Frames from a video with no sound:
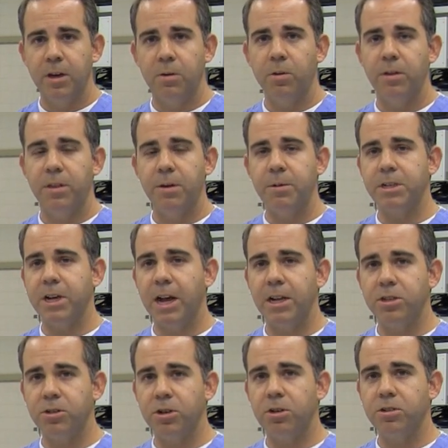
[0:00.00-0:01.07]
With image
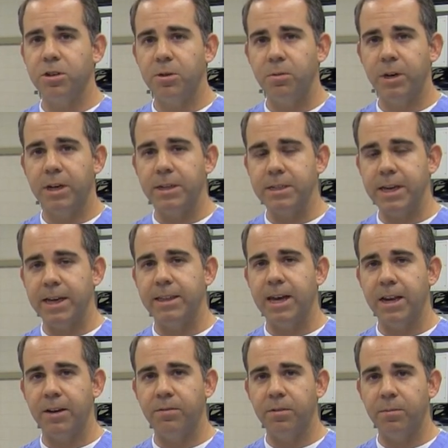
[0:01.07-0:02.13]
guided surgery, we can take
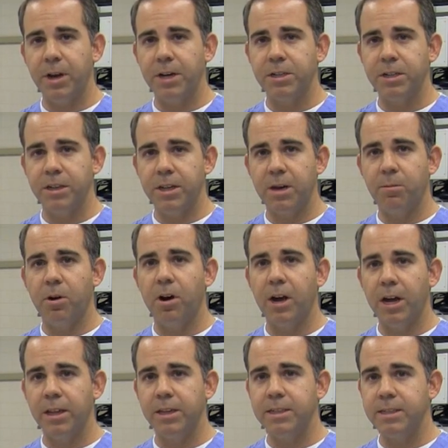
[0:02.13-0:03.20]
that information, the
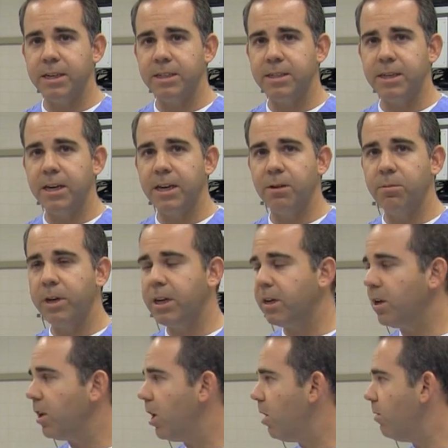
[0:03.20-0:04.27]
MRI and the CT, and we
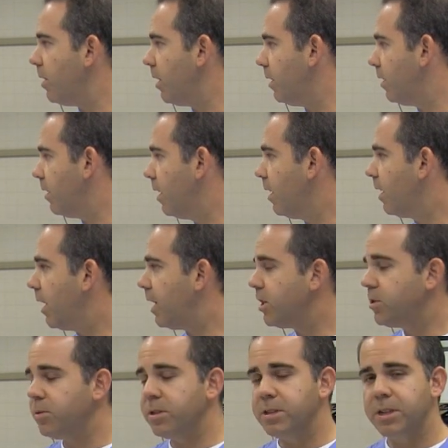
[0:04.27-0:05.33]
can load it
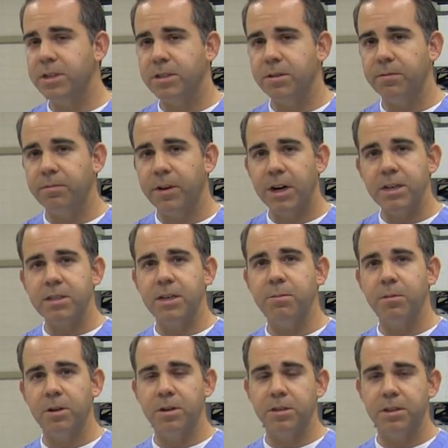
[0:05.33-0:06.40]
into a system very
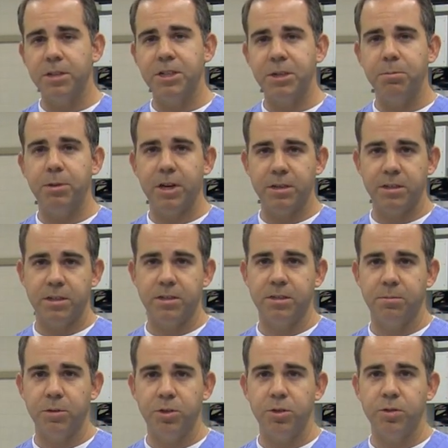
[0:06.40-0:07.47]
similar to the GPS
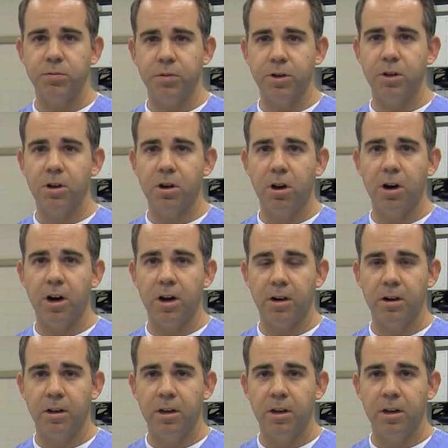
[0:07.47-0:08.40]
system you use for your car.